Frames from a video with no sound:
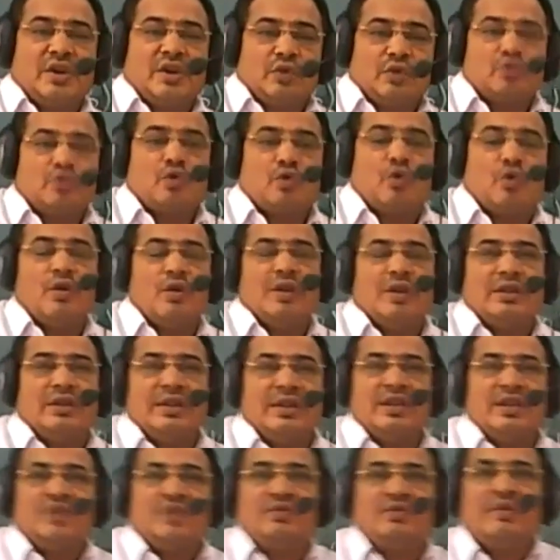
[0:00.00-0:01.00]
So in
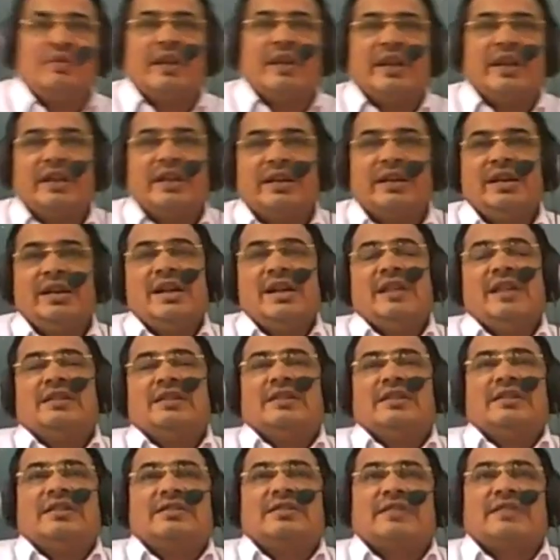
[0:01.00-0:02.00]
this way,
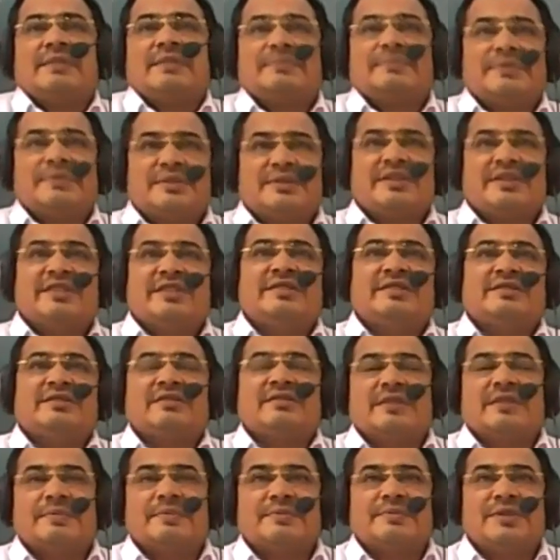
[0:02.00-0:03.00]
the
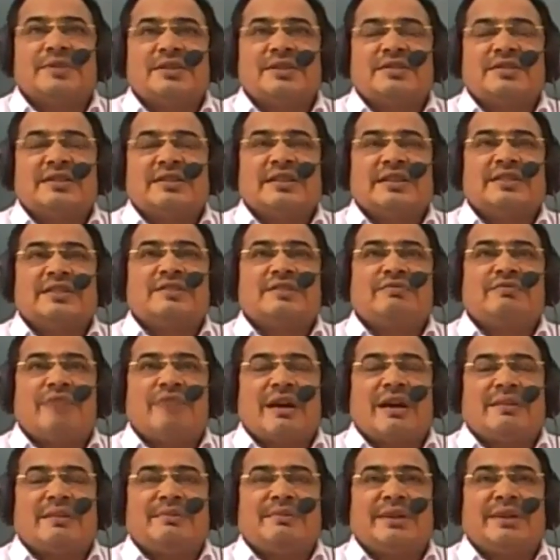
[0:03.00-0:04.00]
subsistence
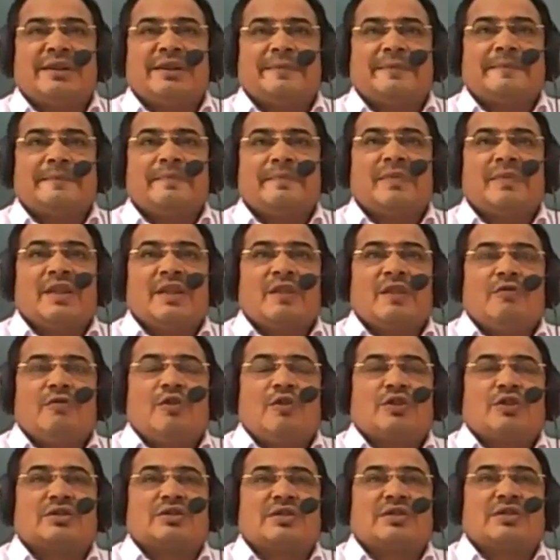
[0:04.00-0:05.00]
farming
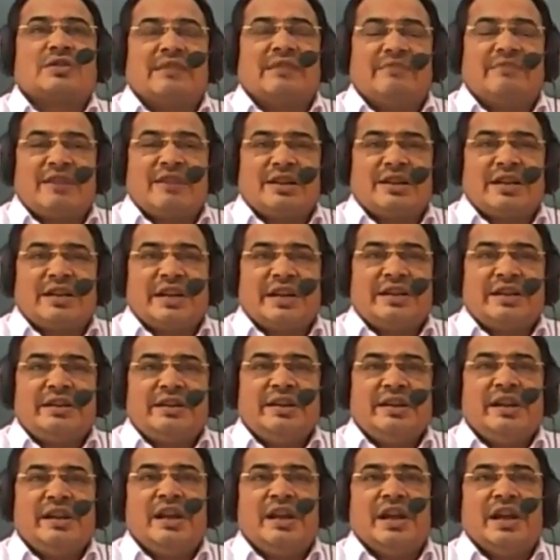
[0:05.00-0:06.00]
was converted
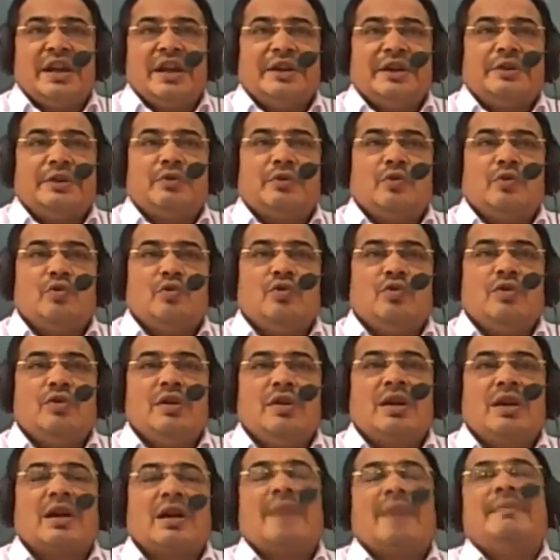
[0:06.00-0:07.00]
into
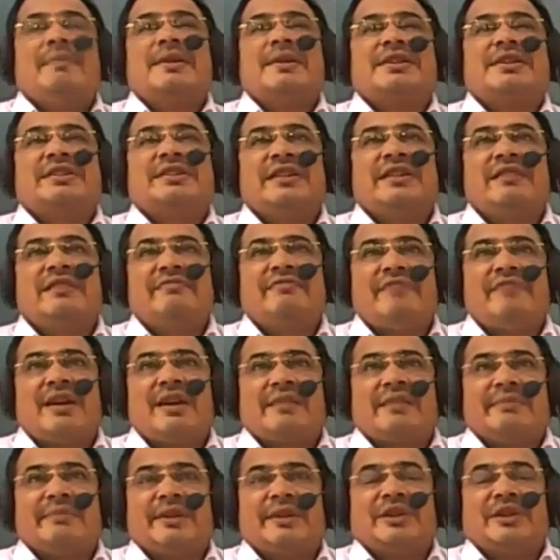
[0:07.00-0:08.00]
commercial
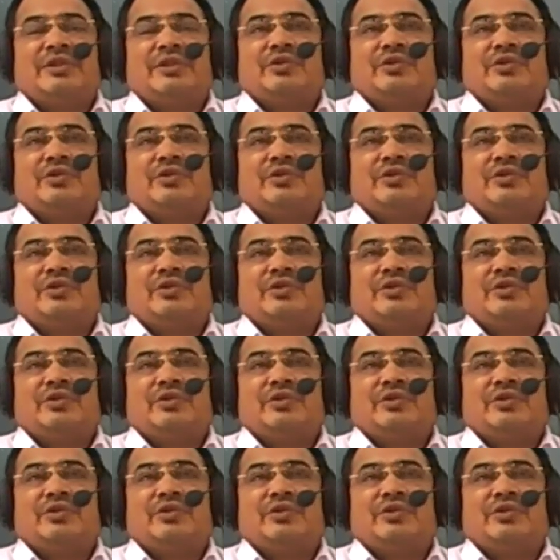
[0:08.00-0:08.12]
farming.